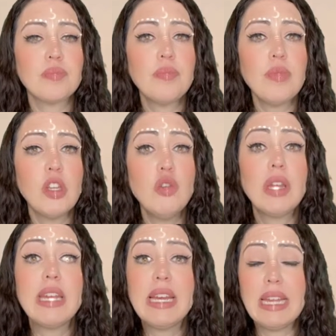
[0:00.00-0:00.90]
You
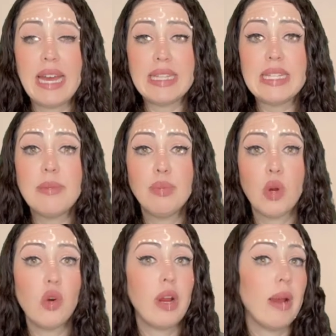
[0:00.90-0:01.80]
can cleanse and
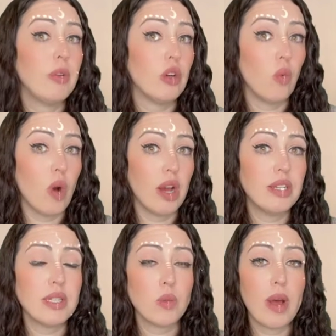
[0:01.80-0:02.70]
program your wand
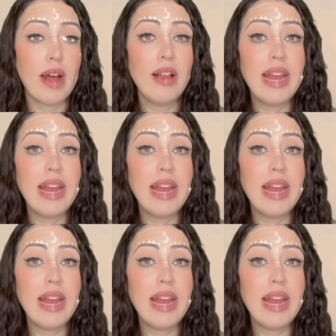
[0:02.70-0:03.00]
as well.